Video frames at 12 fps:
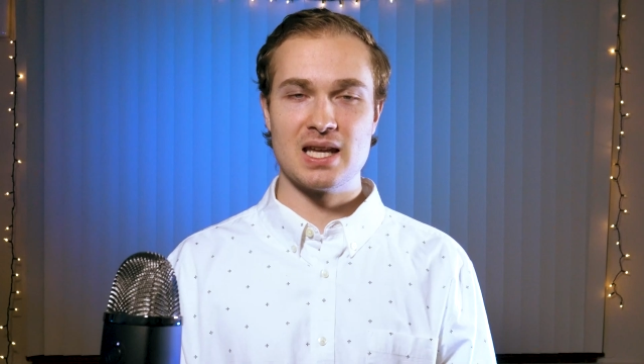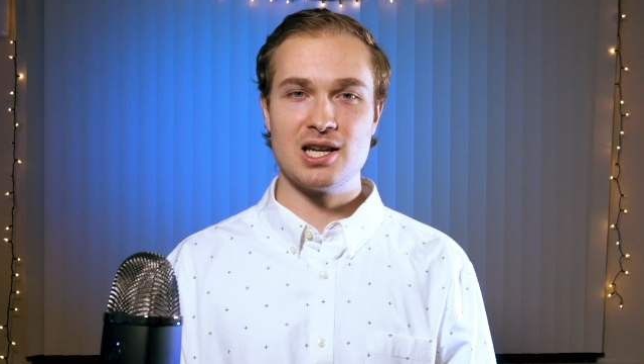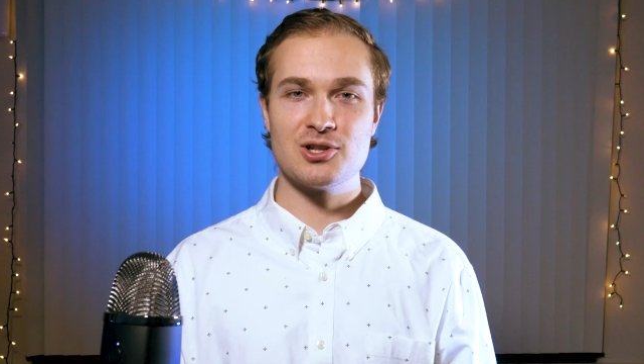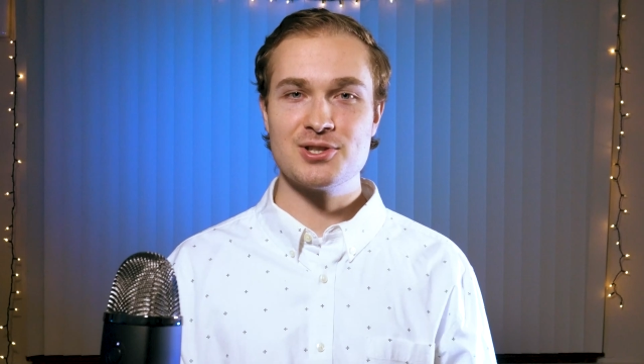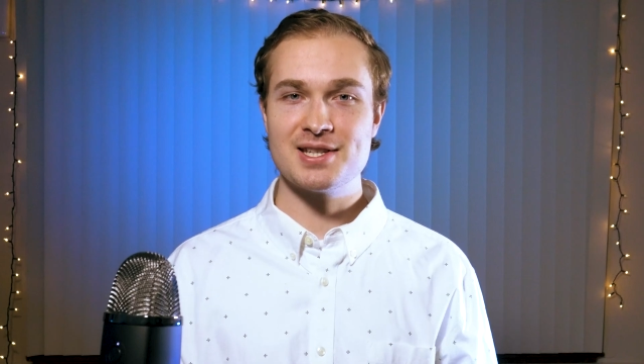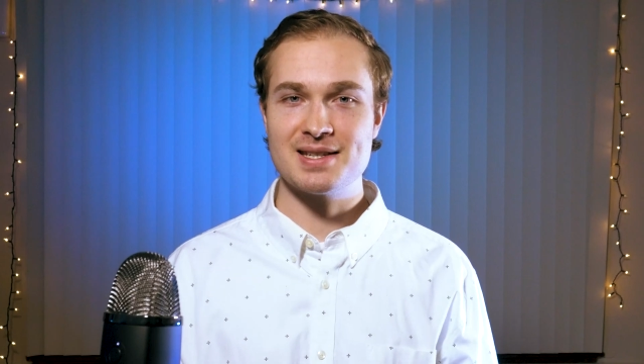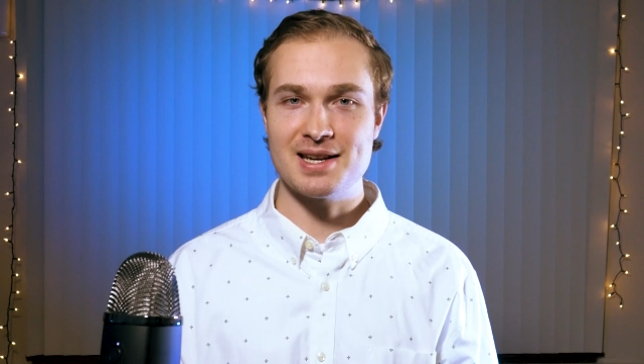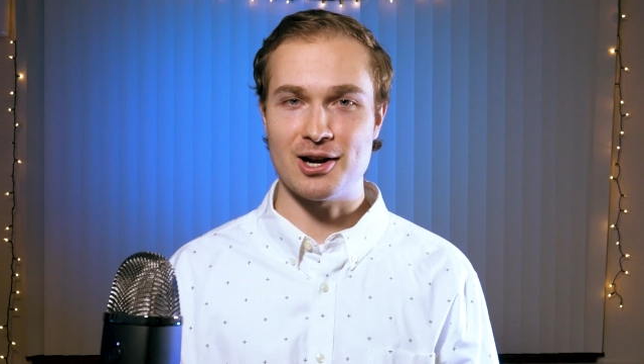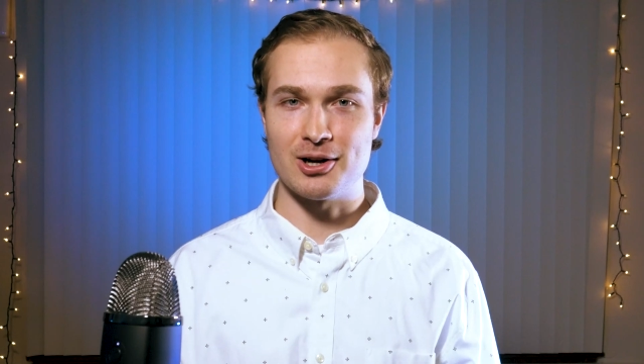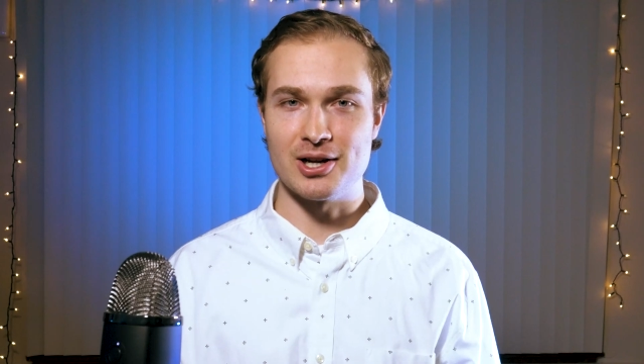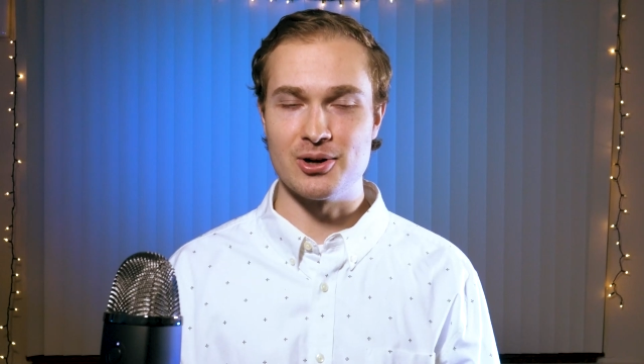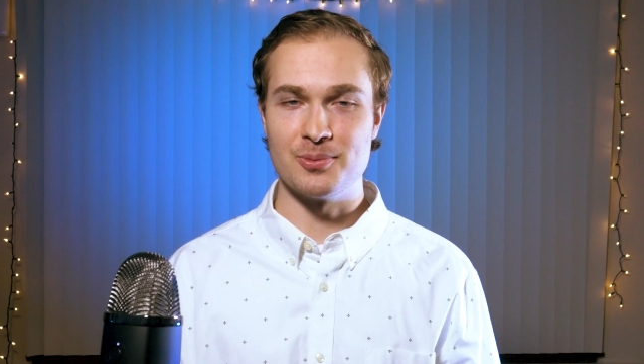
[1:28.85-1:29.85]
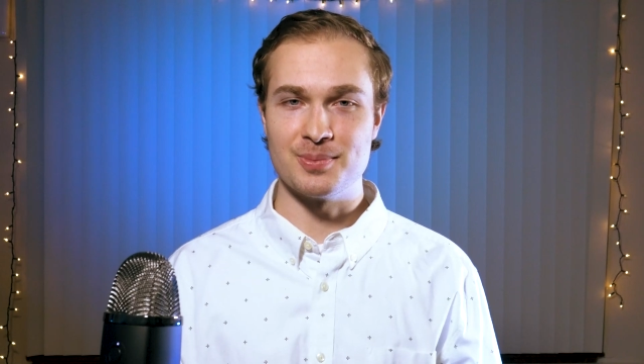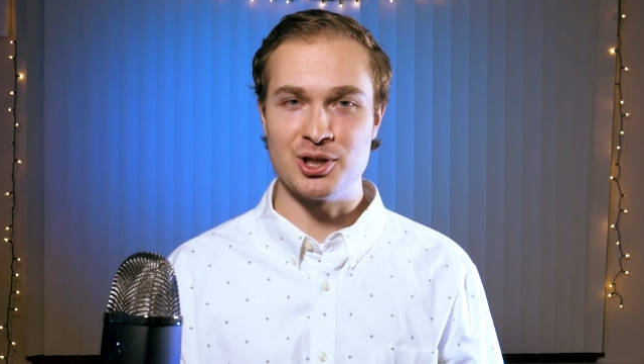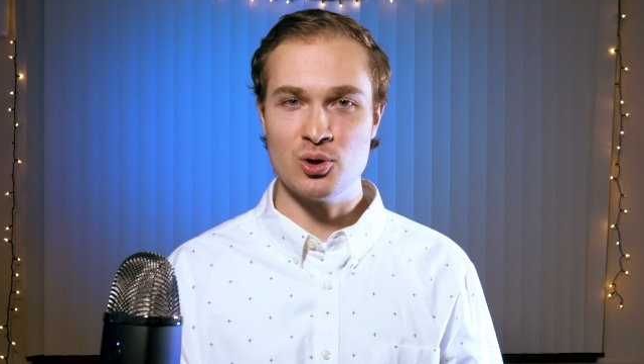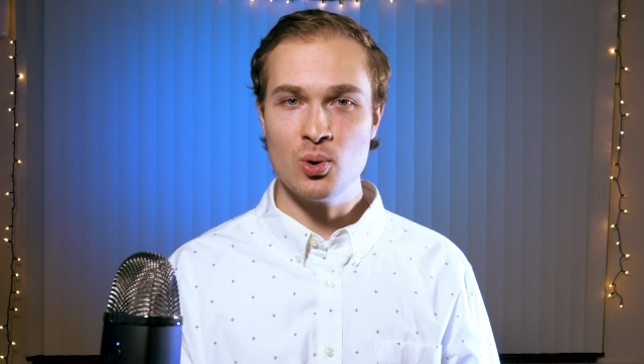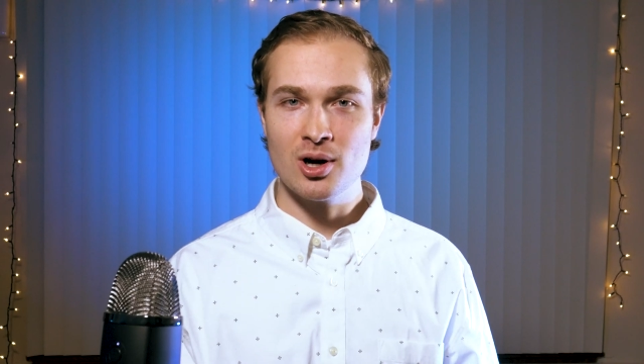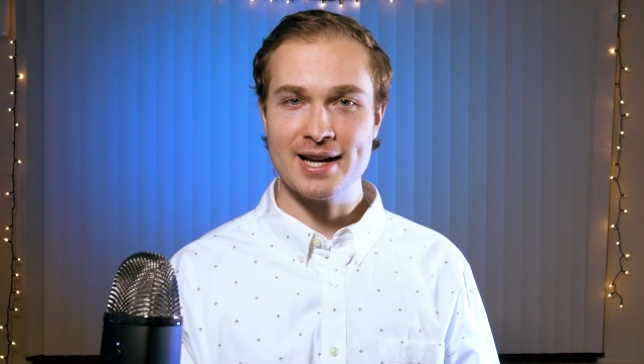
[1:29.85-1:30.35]
Here's the scenario.
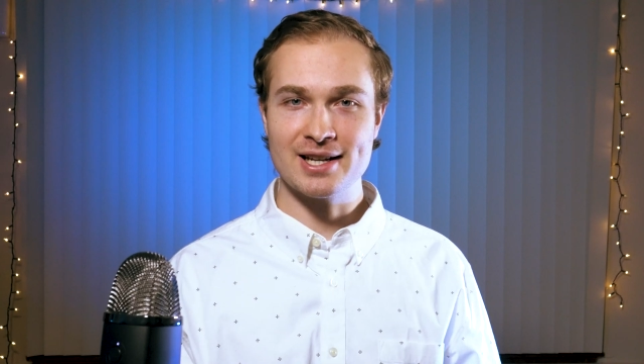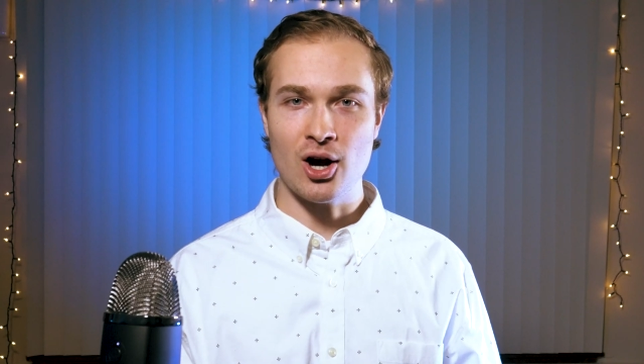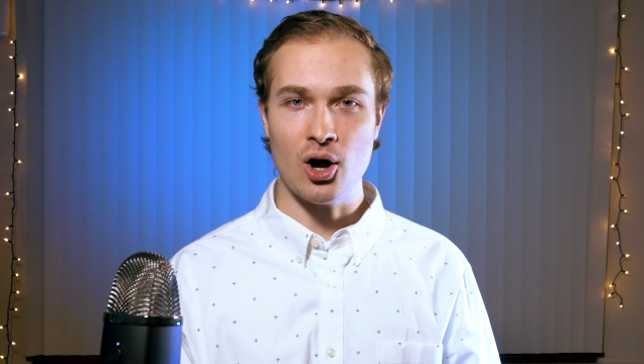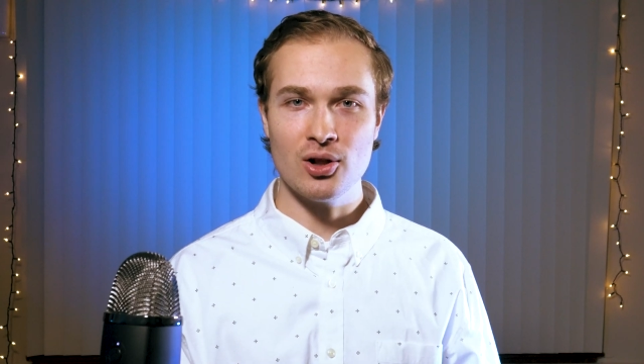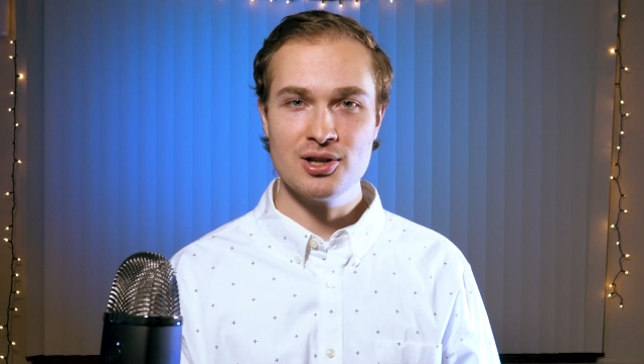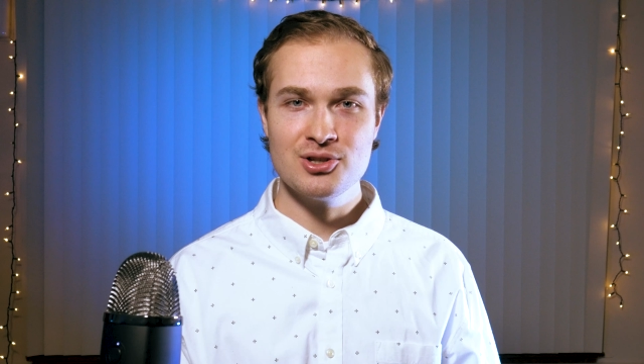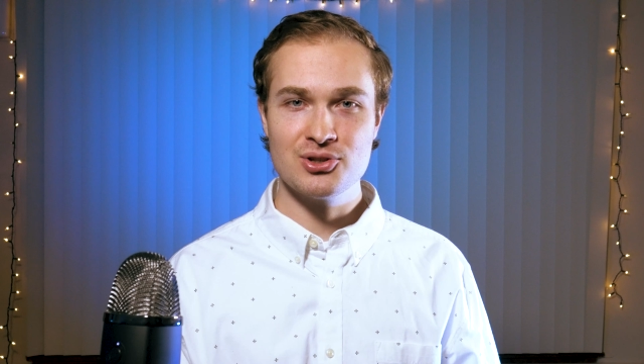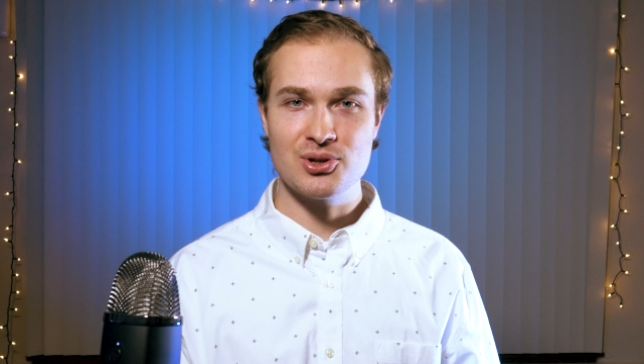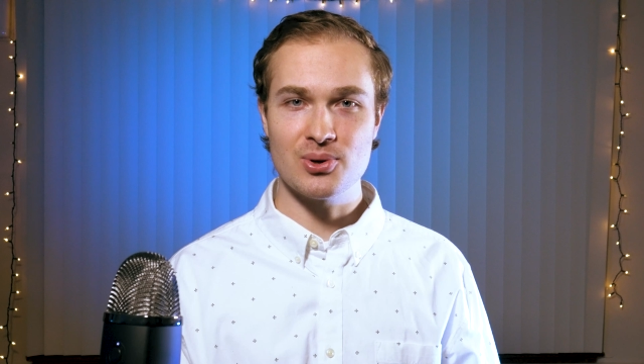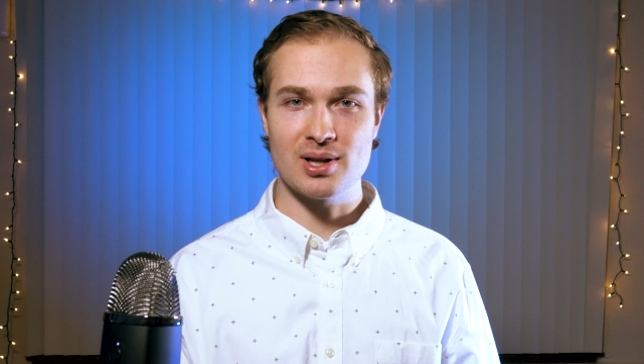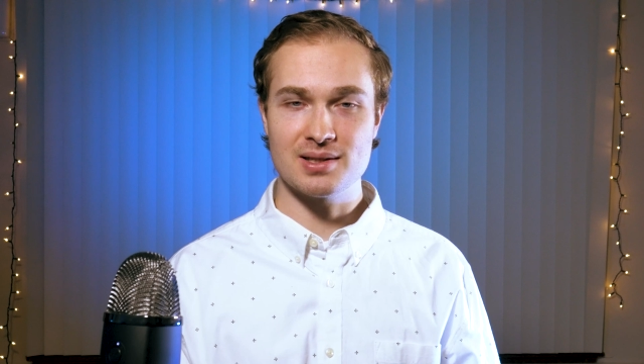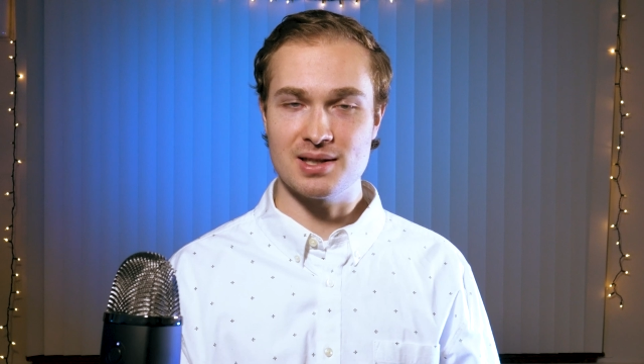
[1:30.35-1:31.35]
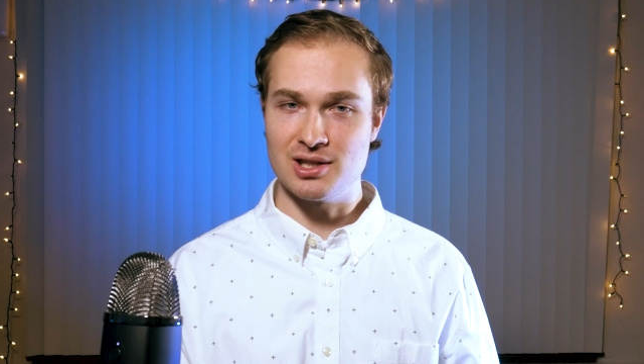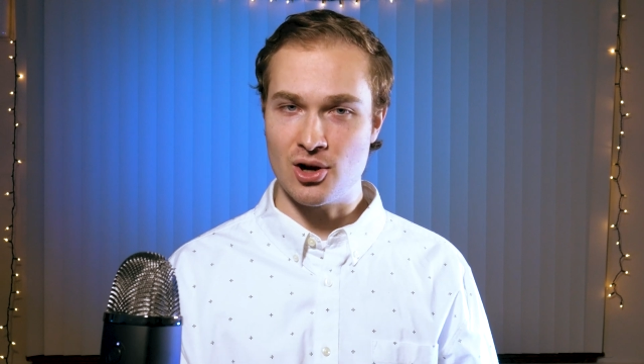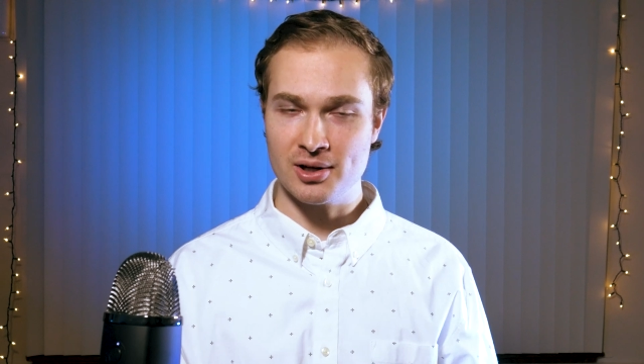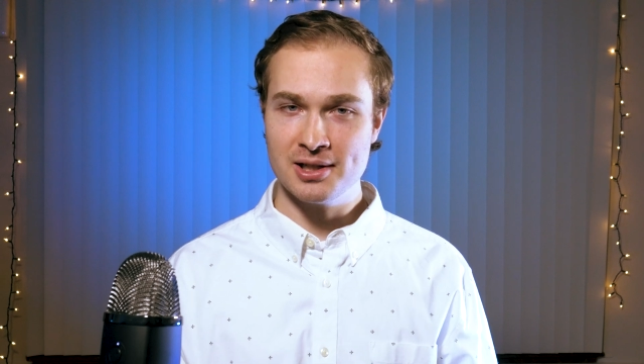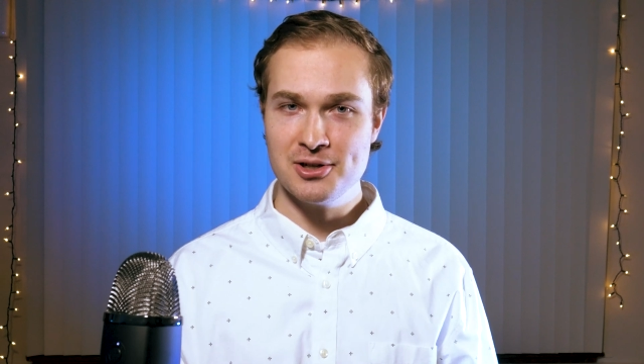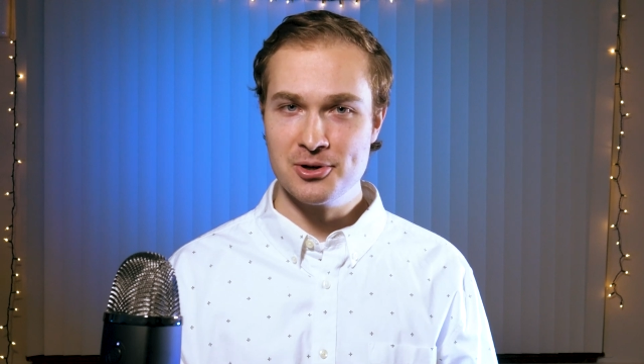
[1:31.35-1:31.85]
You are a college student,
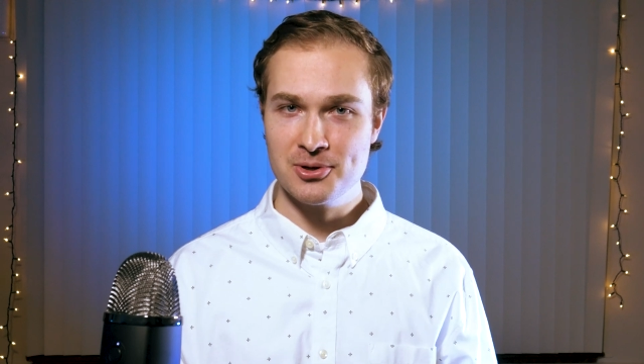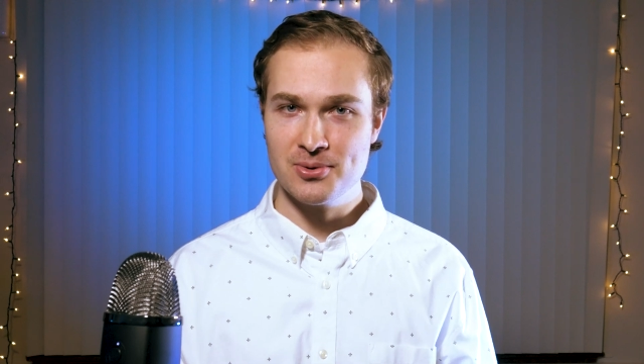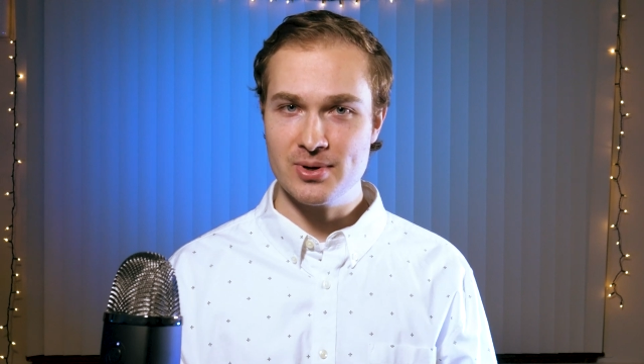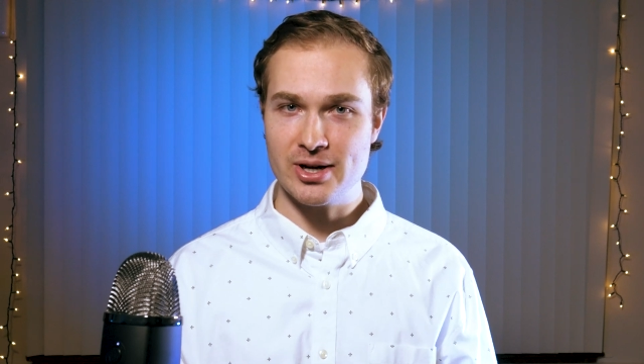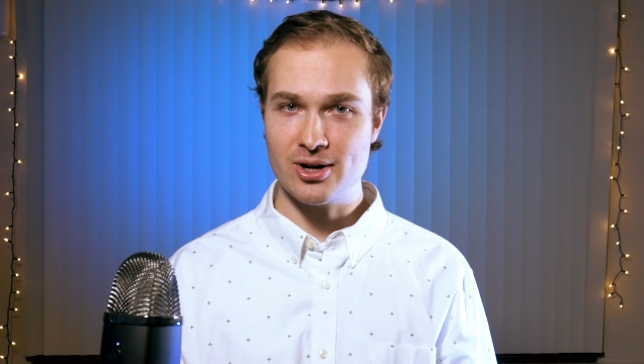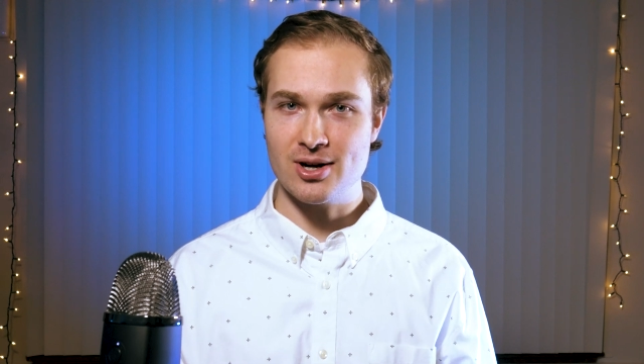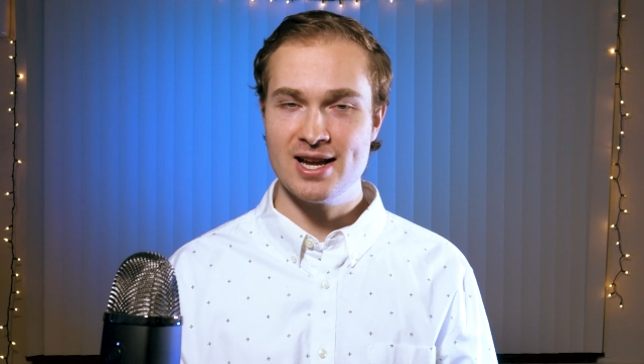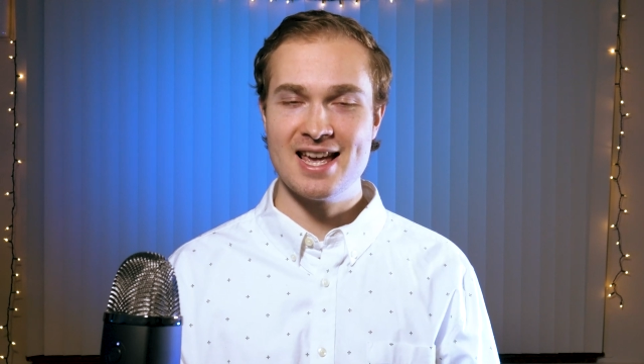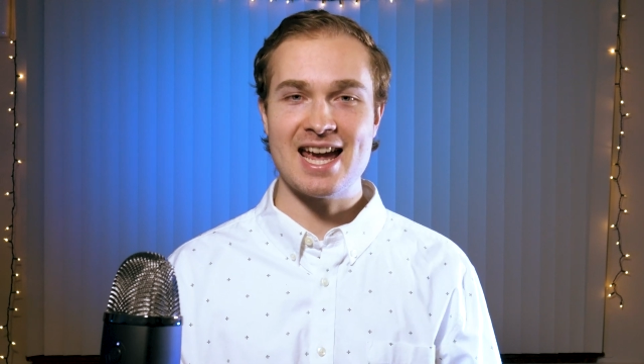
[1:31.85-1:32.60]
young in your career,